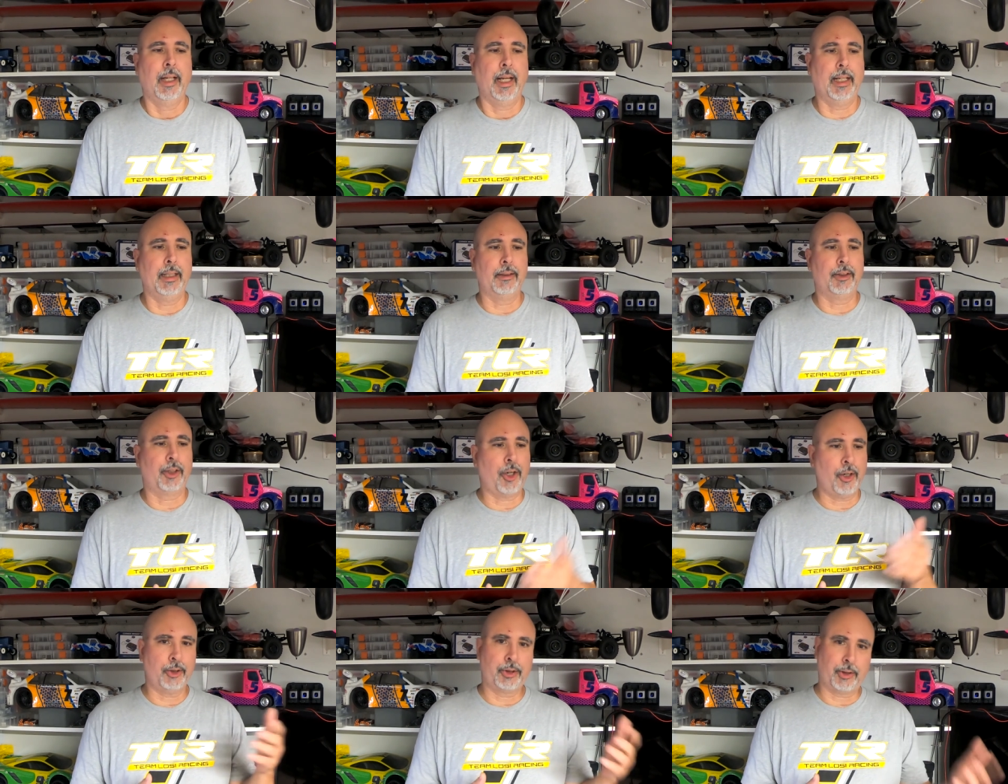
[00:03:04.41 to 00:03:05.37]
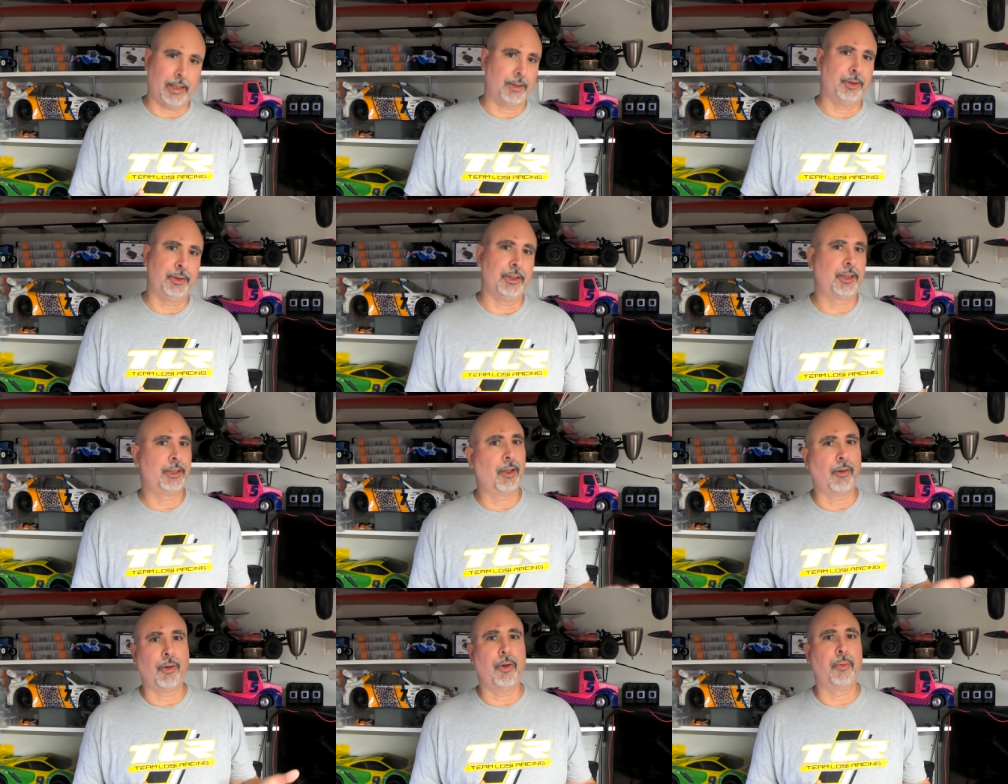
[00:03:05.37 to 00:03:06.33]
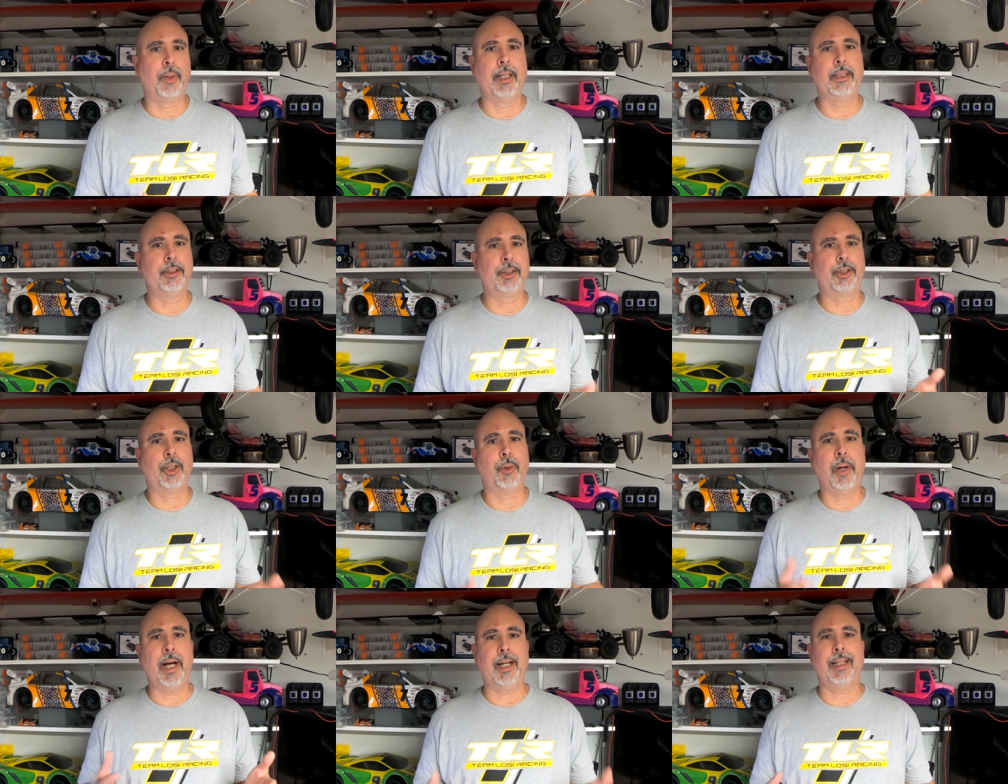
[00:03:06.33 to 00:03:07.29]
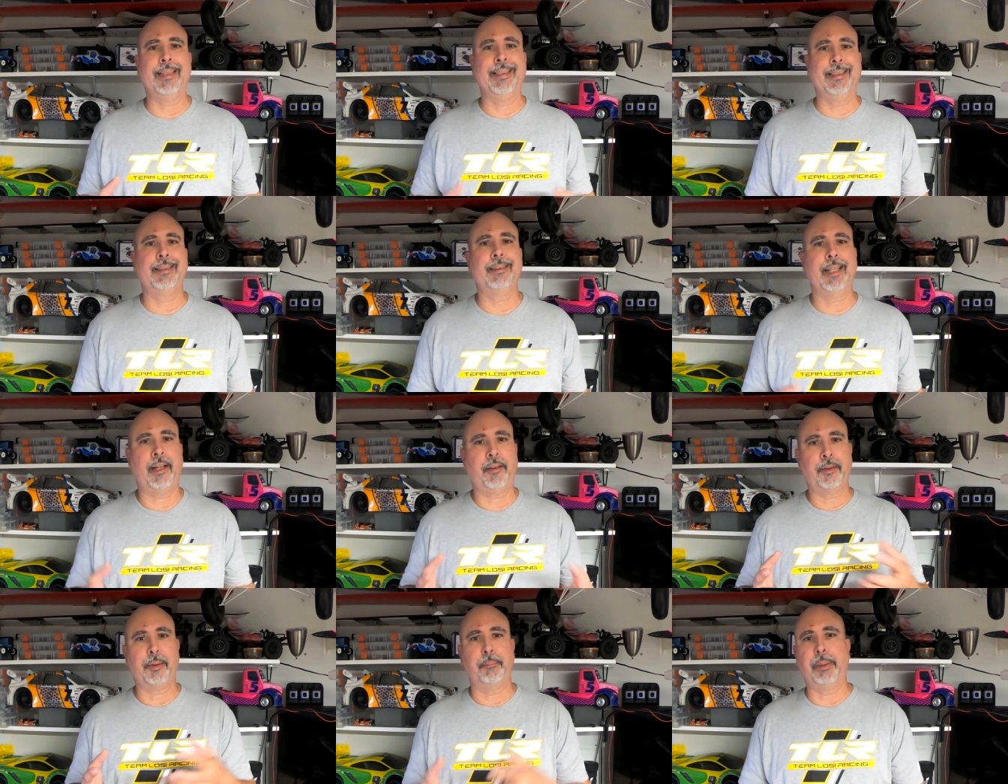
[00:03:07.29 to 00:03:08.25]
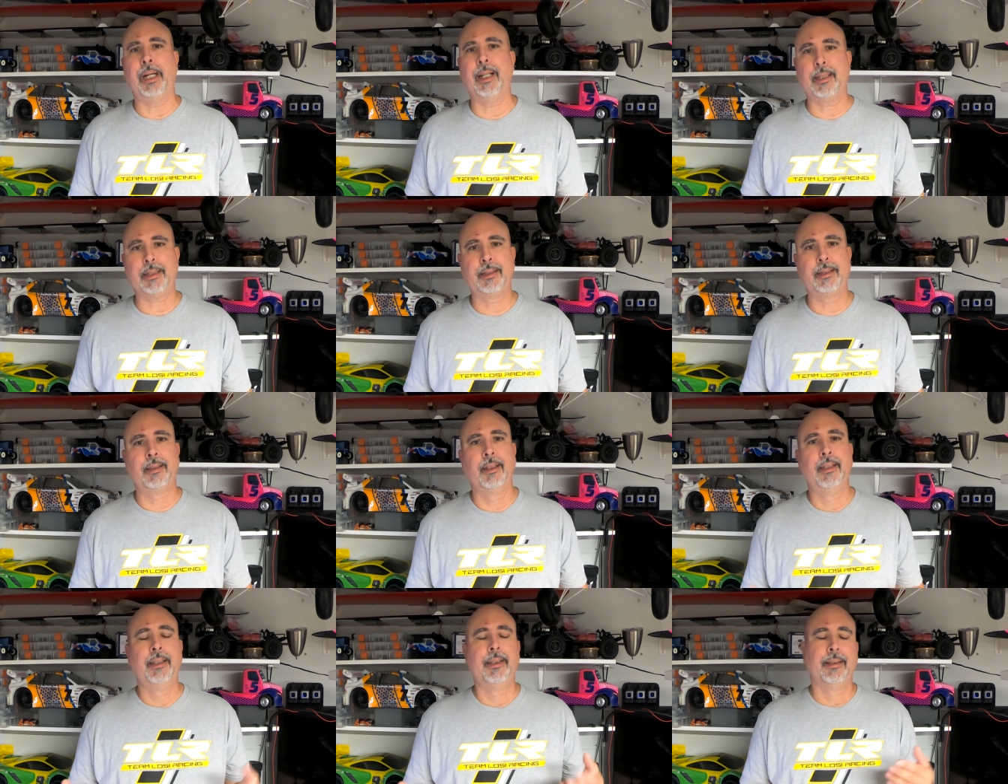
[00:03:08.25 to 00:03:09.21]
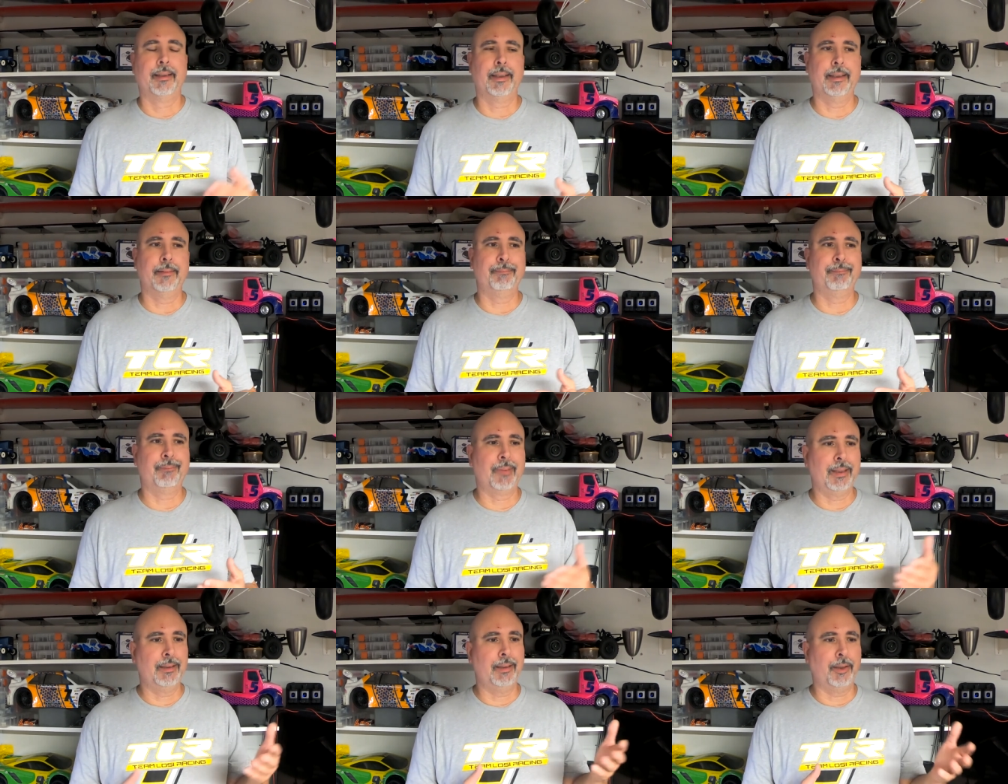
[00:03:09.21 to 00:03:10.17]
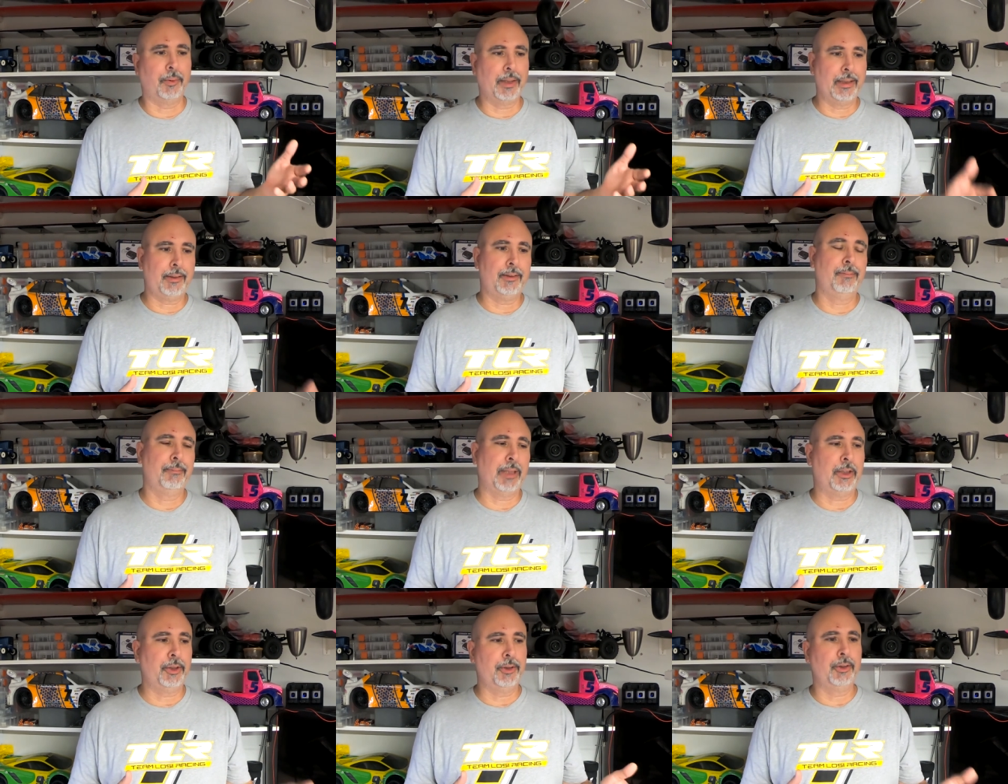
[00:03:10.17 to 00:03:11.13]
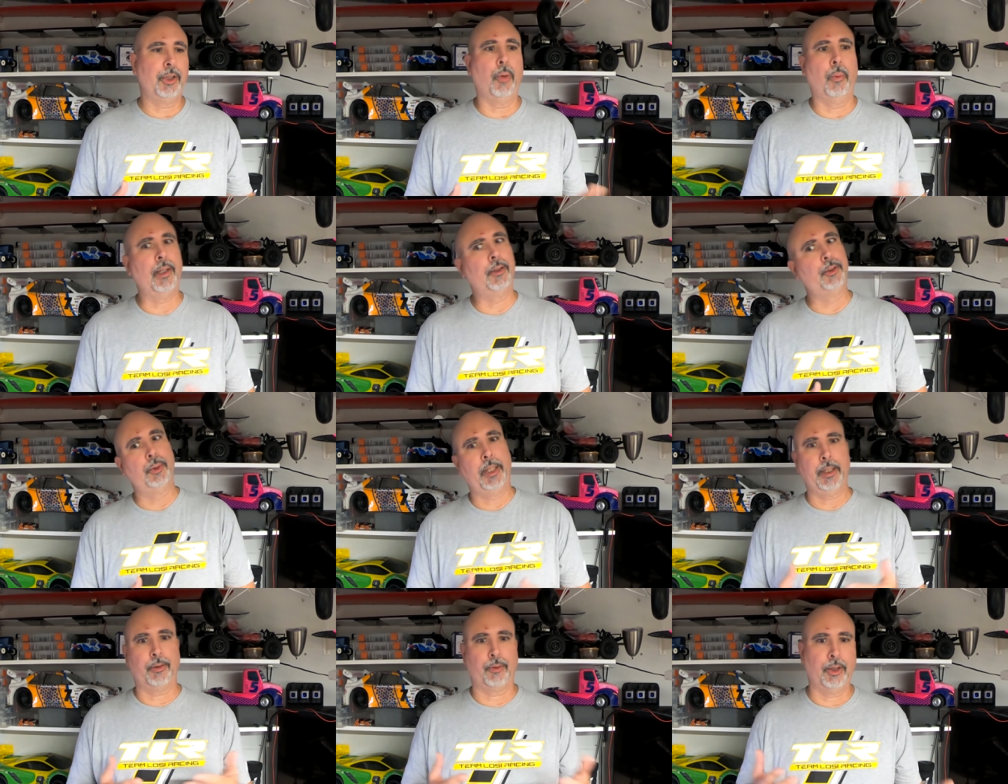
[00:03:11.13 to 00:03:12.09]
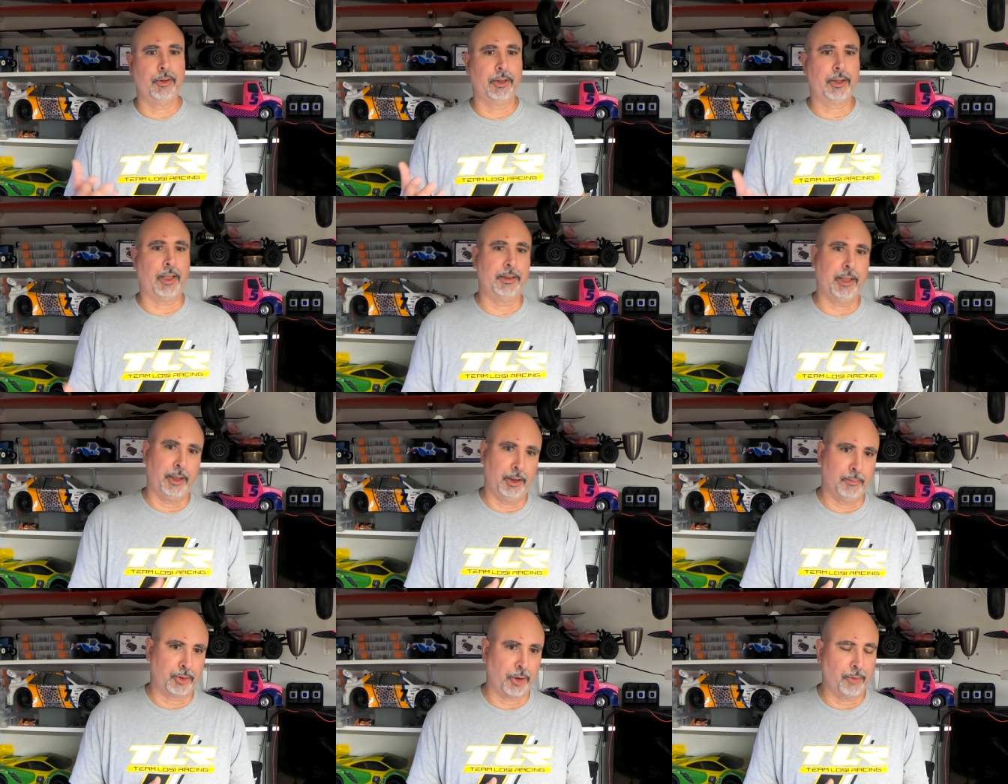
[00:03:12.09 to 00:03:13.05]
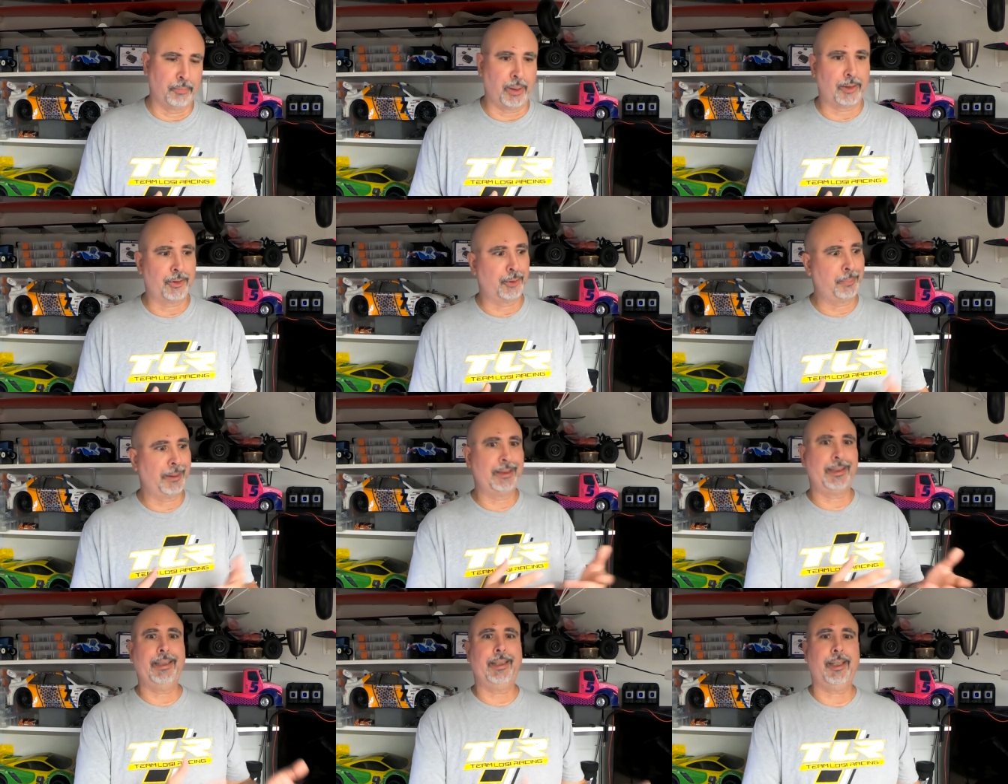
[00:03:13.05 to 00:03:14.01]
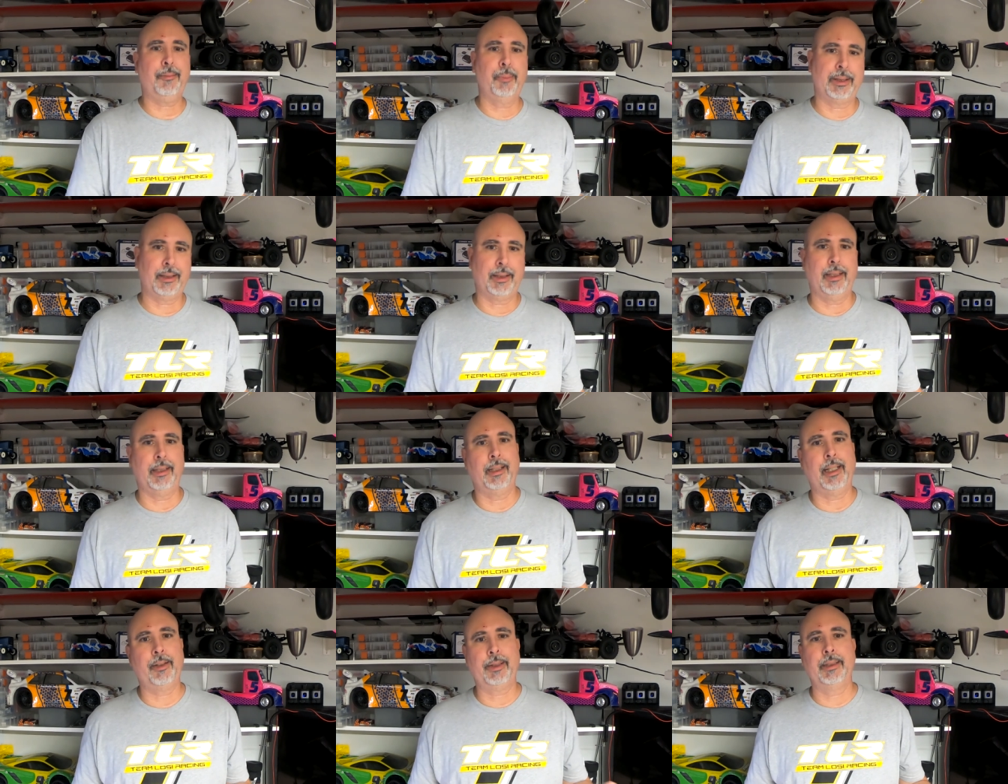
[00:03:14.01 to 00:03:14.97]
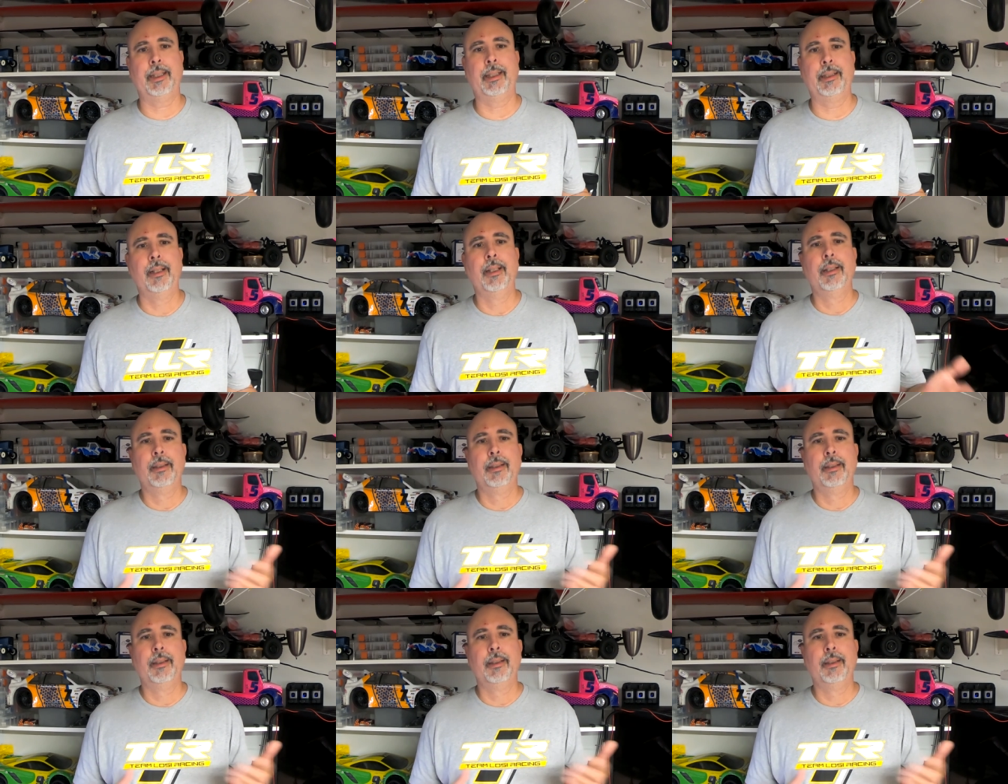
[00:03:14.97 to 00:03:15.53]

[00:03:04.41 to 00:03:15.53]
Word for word: and the cars, as you can see, are already so high-end out of the box that they couldn't go, well, you can't run the titanium turnbuckles because they come with the kit. How can they